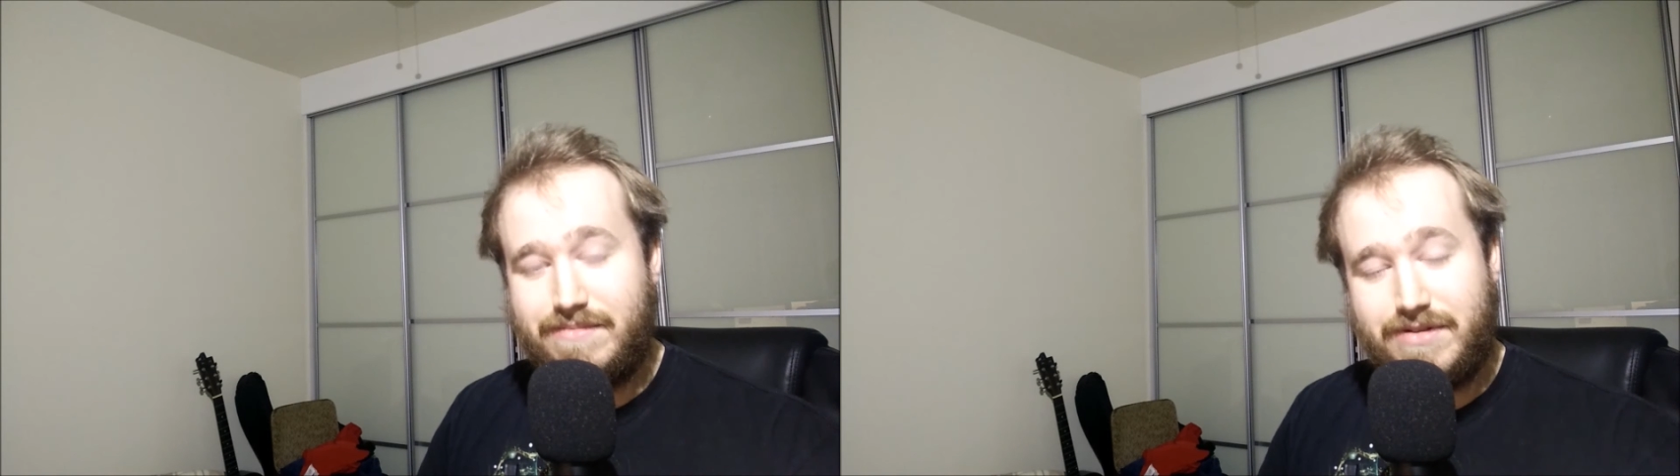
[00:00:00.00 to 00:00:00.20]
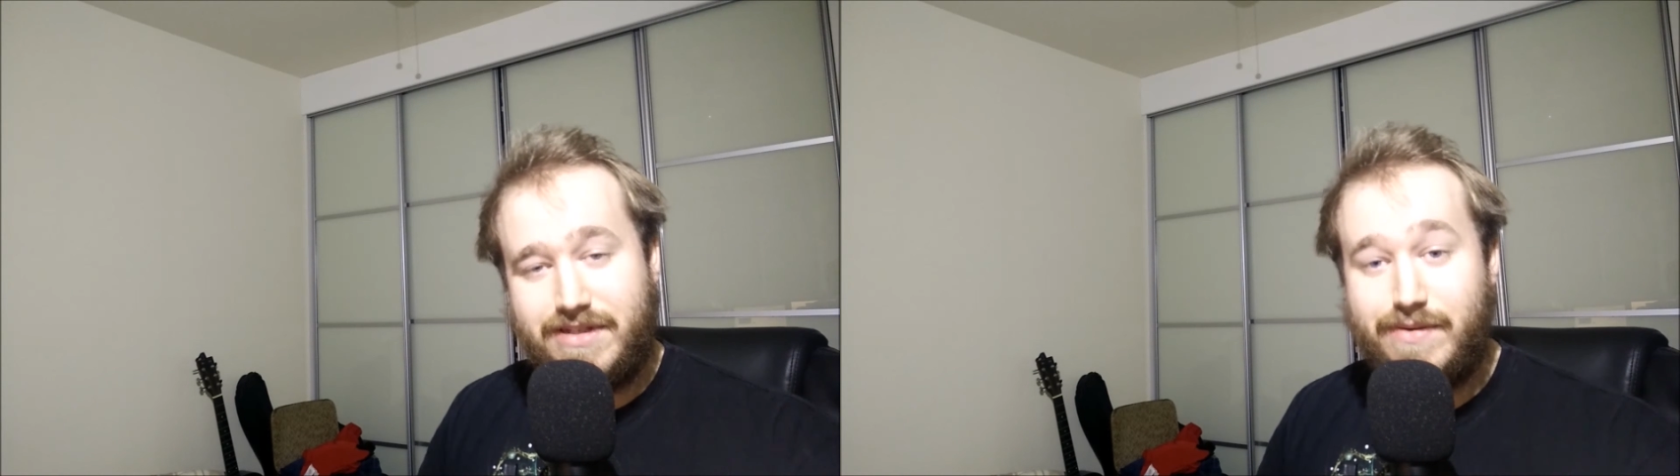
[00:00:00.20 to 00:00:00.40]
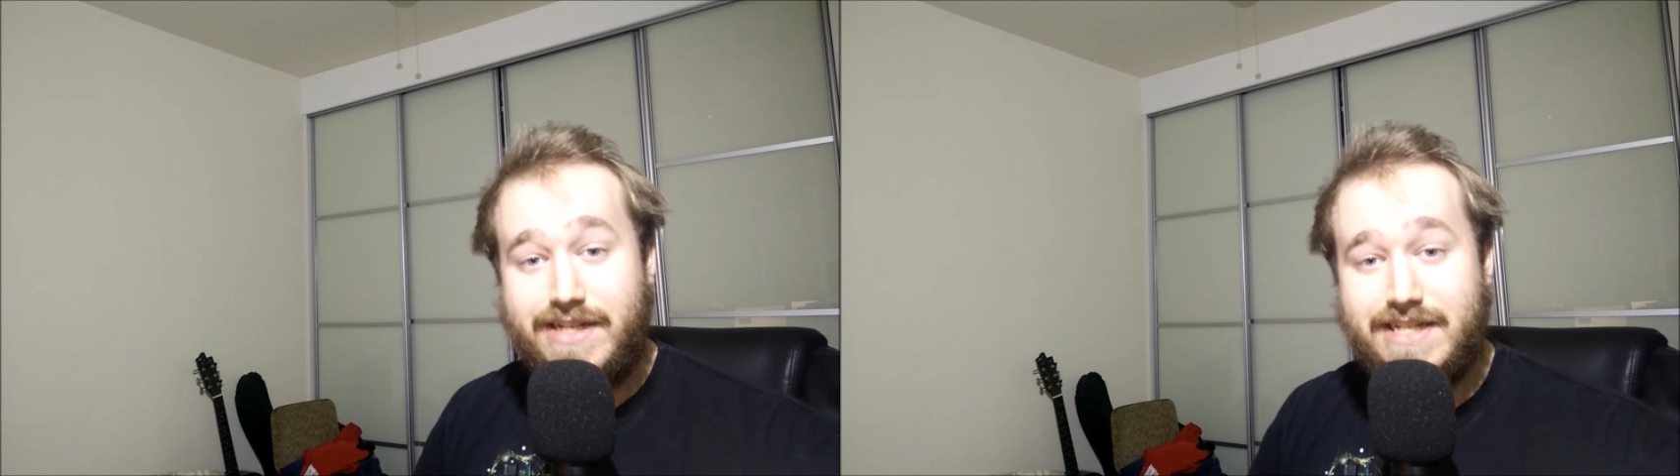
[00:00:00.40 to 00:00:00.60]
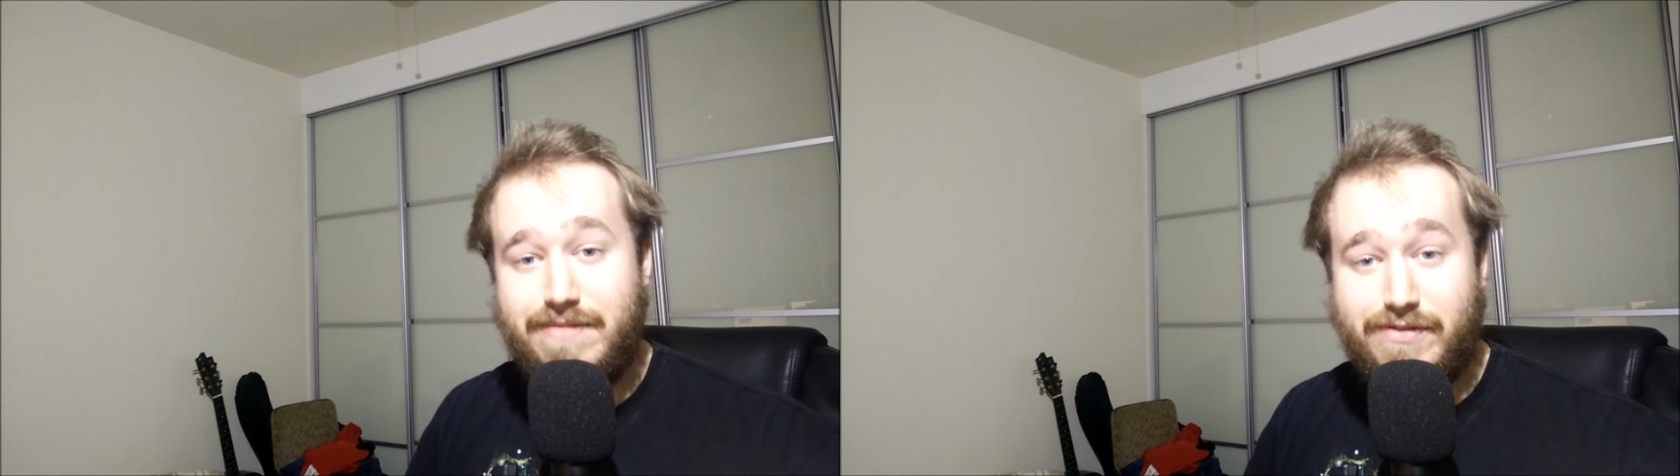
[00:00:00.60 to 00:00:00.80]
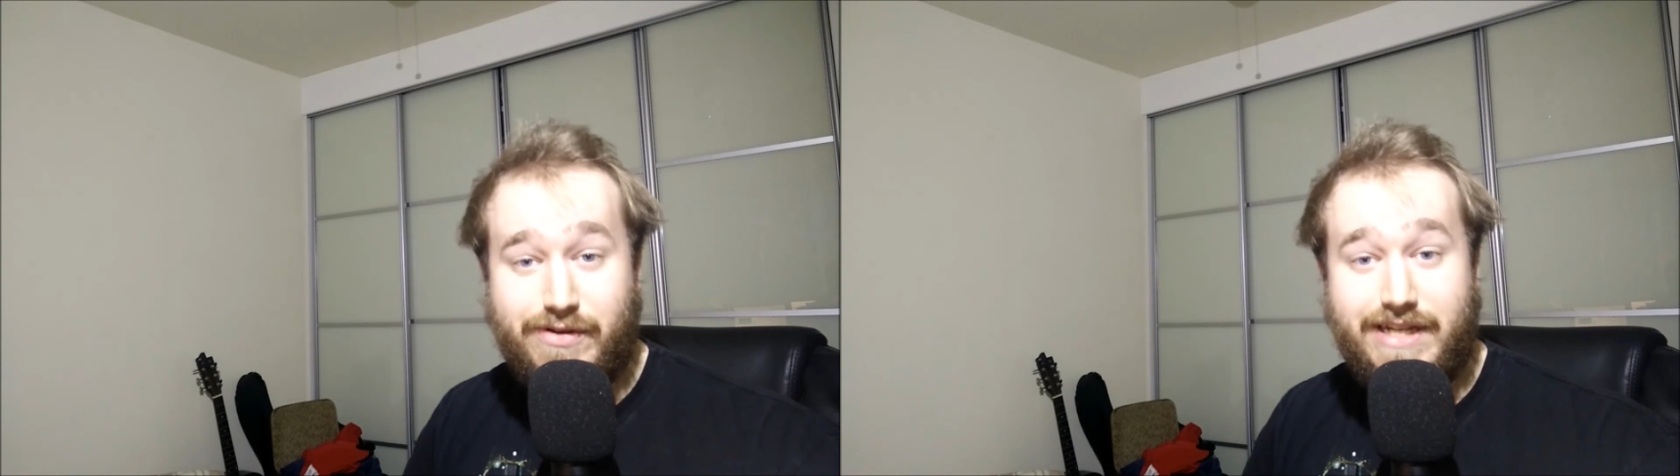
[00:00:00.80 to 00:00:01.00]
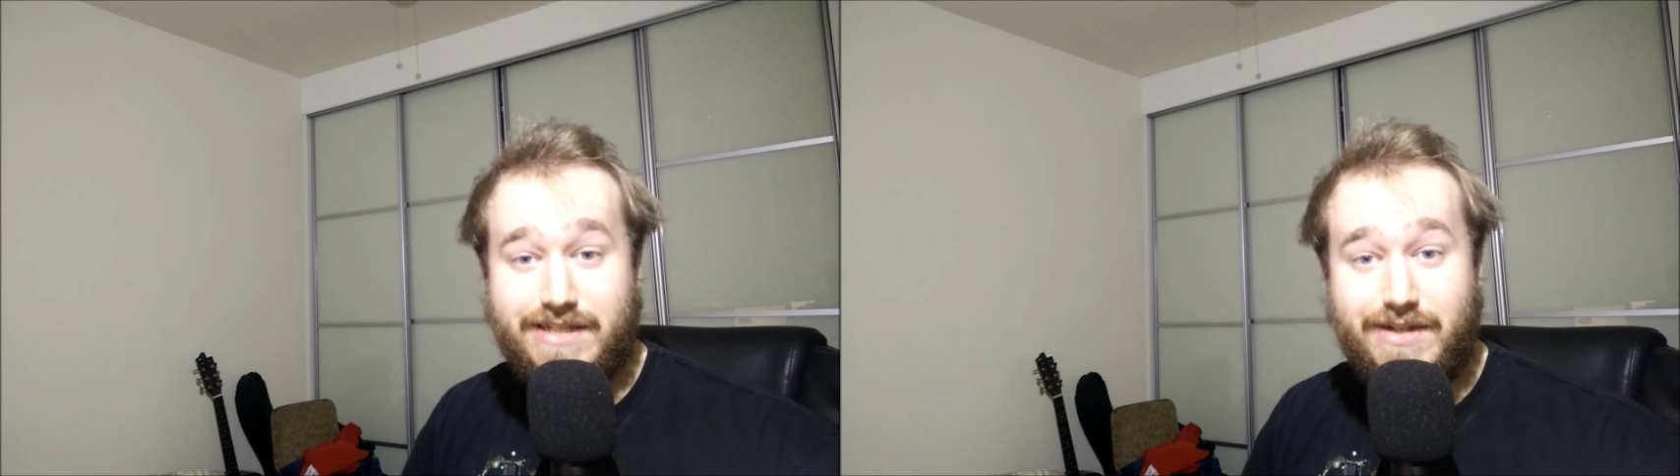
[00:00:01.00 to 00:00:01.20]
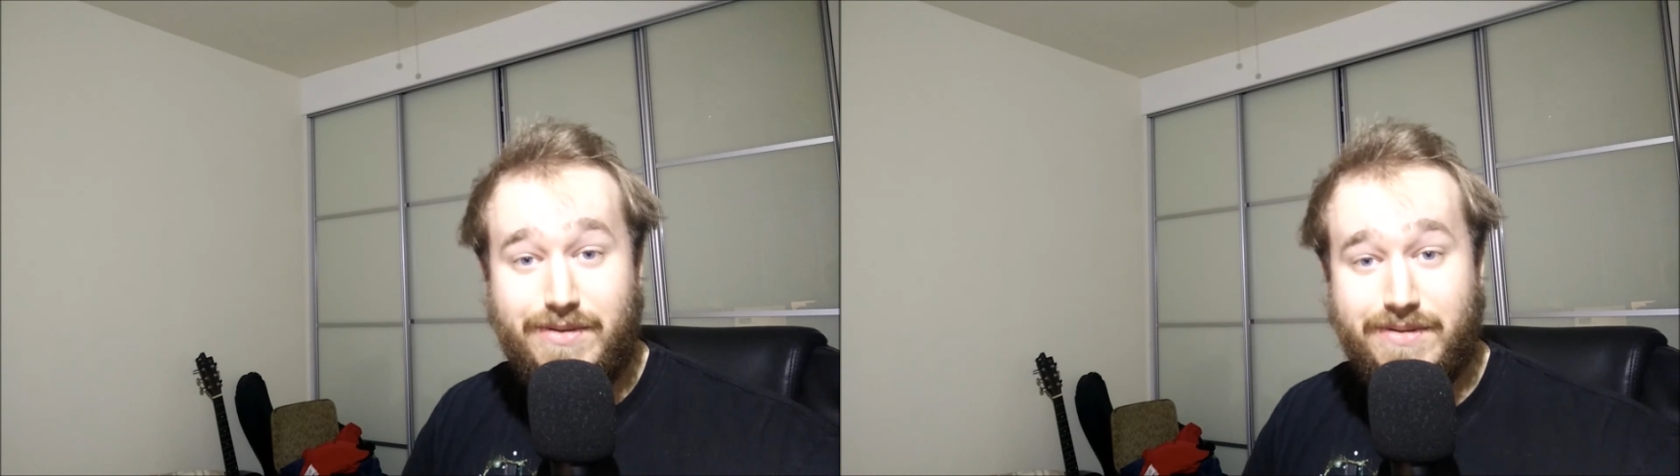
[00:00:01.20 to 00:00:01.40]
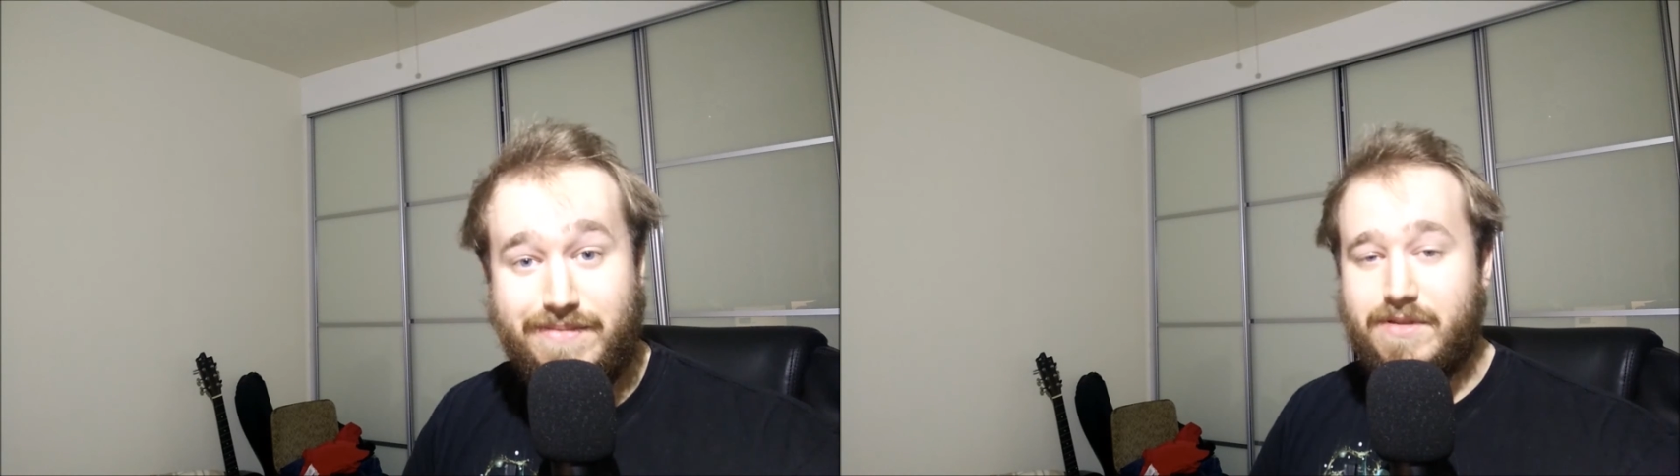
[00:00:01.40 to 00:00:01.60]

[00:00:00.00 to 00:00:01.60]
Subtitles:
but you eat it before it gets cold.